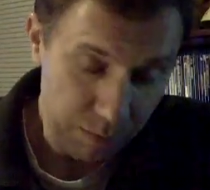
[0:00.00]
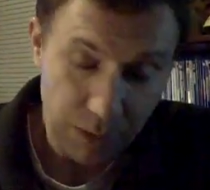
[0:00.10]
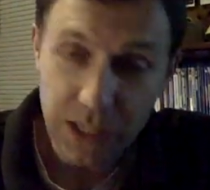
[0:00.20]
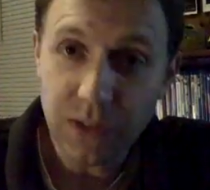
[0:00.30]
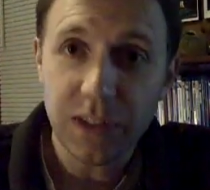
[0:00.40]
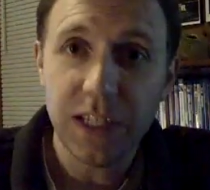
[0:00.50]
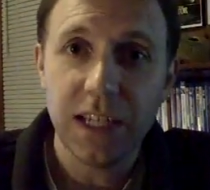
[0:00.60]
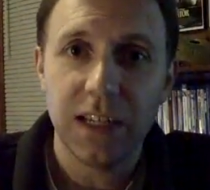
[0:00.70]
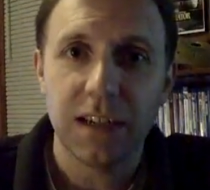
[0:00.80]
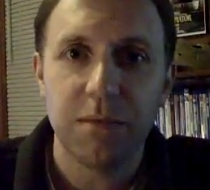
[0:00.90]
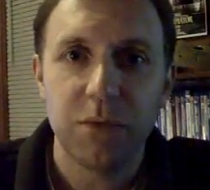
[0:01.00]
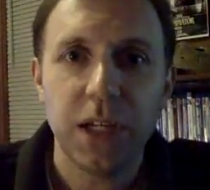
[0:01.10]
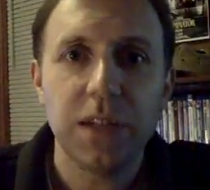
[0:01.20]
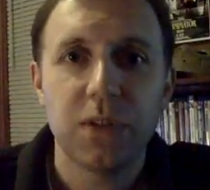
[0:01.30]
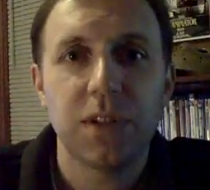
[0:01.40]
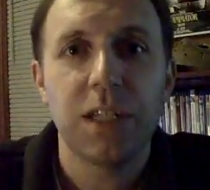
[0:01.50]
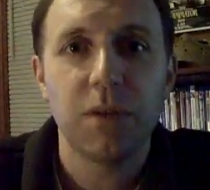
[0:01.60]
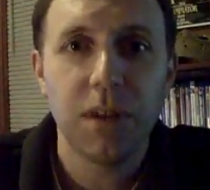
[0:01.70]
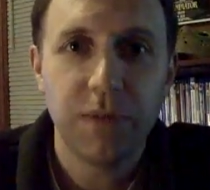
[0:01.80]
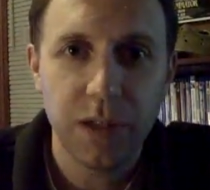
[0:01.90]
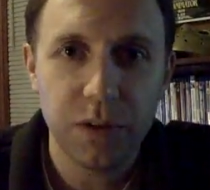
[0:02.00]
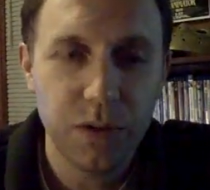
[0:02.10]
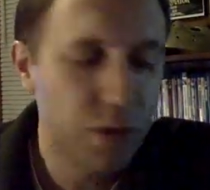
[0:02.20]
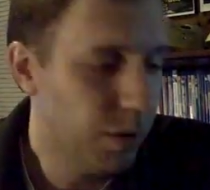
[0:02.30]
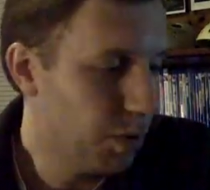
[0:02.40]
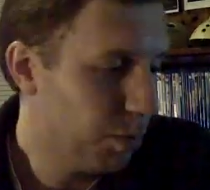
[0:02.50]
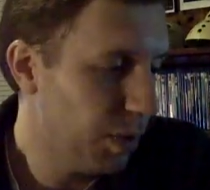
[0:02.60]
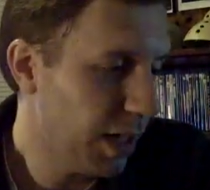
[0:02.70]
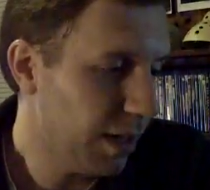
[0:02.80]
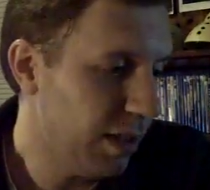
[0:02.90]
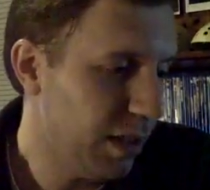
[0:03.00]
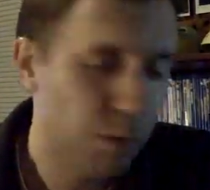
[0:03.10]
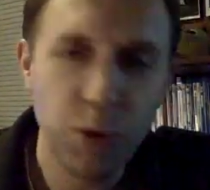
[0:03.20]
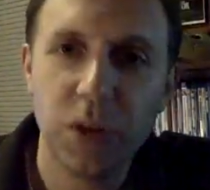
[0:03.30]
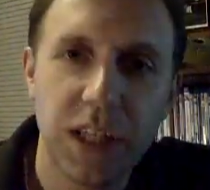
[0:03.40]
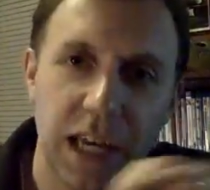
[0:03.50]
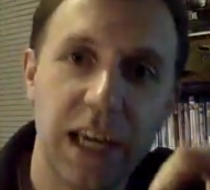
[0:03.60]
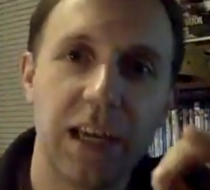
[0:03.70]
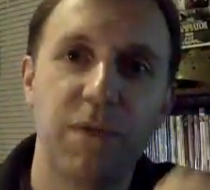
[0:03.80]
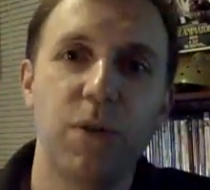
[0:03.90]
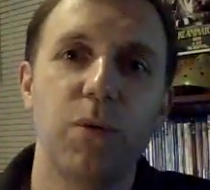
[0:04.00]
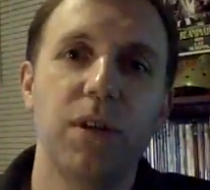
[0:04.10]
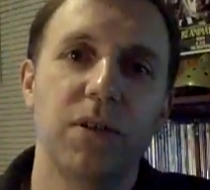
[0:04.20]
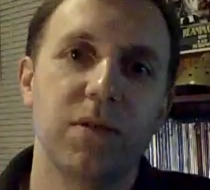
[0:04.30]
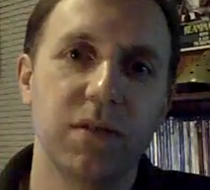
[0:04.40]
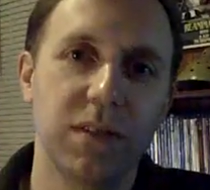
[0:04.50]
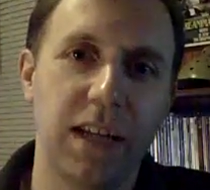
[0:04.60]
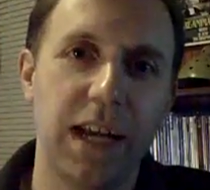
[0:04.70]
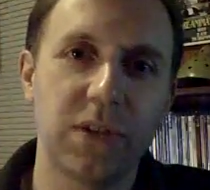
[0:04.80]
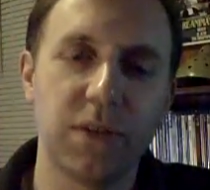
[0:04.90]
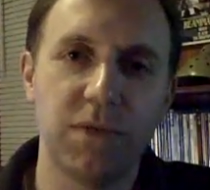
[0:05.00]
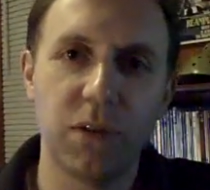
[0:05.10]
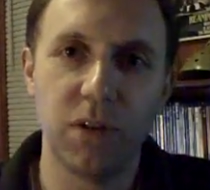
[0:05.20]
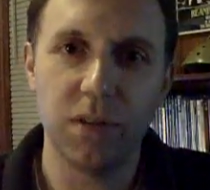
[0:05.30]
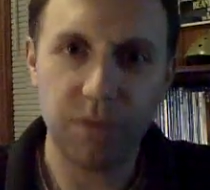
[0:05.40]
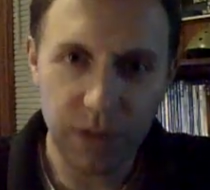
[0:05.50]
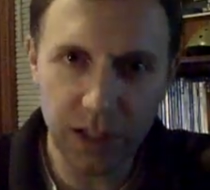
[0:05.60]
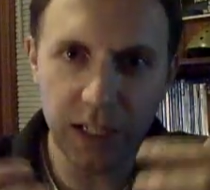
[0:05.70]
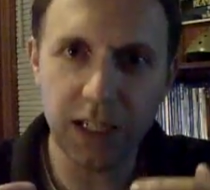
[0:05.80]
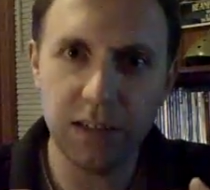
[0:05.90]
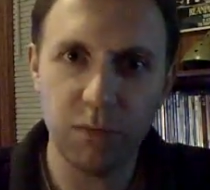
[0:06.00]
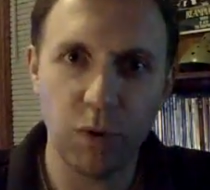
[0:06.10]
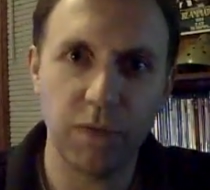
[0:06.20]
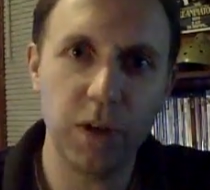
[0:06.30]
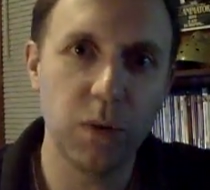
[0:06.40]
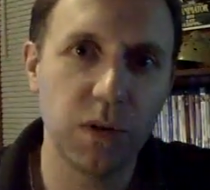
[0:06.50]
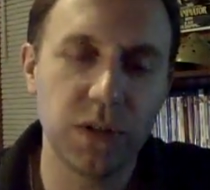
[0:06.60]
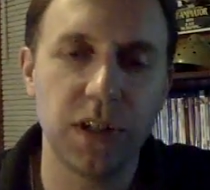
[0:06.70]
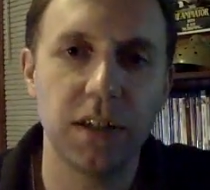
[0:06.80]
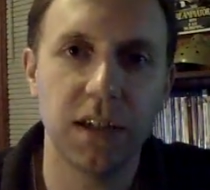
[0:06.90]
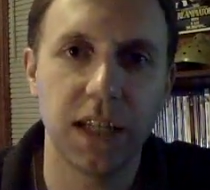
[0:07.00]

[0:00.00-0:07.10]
Basically, uh, Jay the Stingray, fellow YouTubers, put out the communique, if you will, asking for fill-in reviewers here.